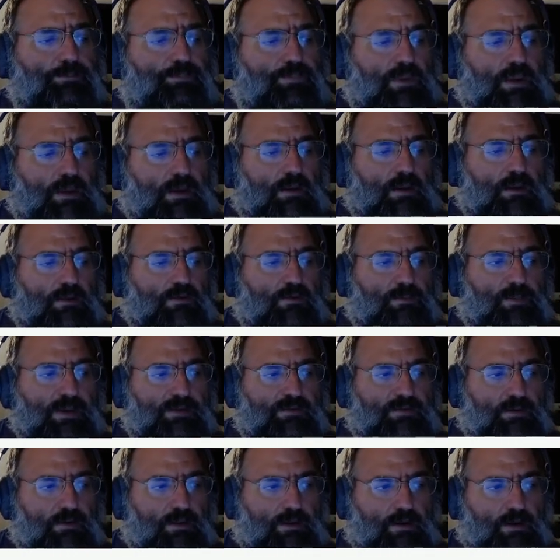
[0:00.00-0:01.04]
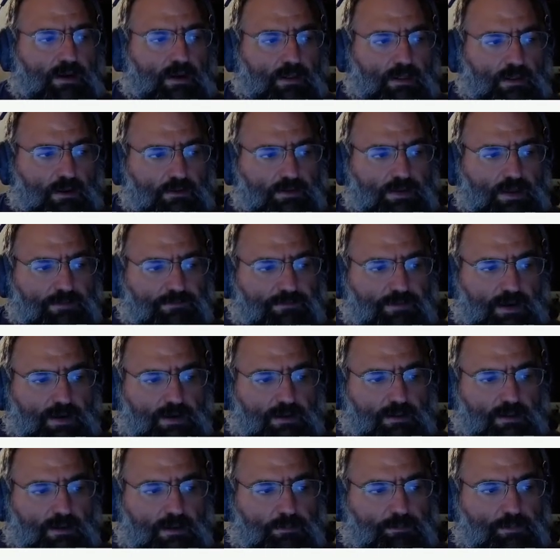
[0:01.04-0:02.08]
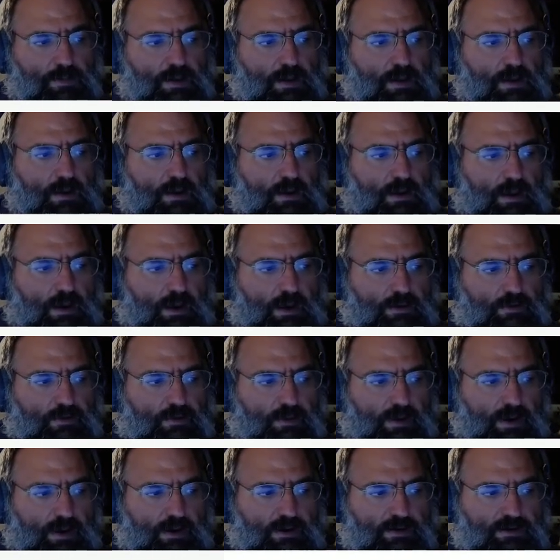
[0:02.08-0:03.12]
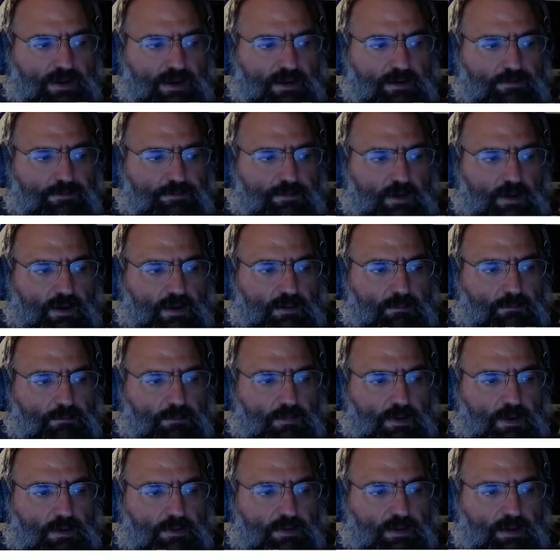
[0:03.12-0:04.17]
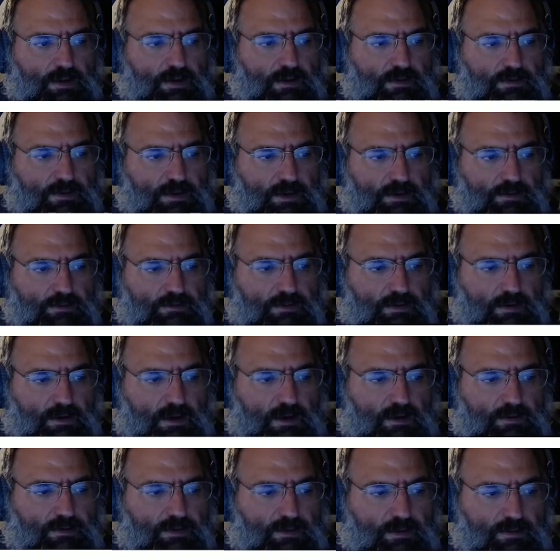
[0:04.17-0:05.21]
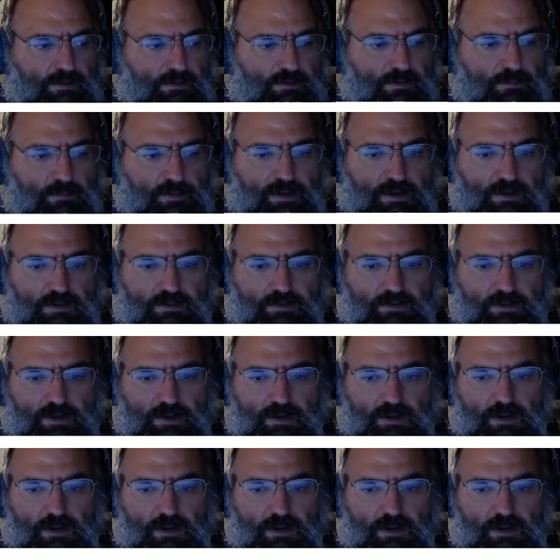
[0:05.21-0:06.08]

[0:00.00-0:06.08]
And it's basically going to load that file up and create a data frame that contains the contents. And we can see